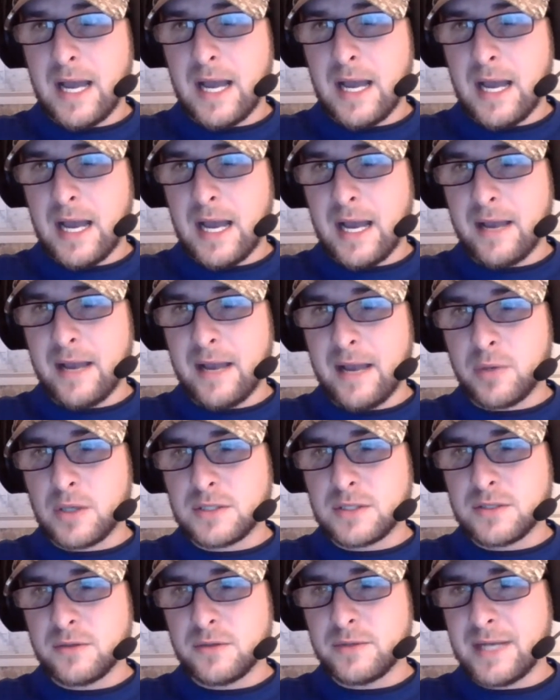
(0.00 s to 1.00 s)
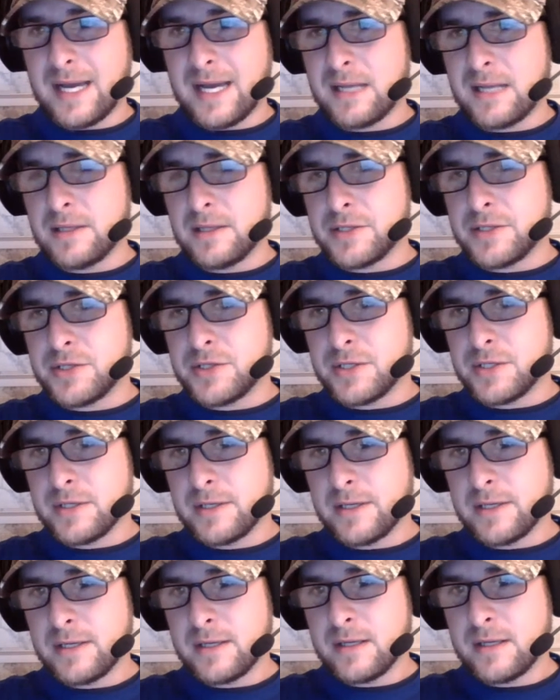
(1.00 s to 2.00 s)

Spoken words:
I have personal knowledge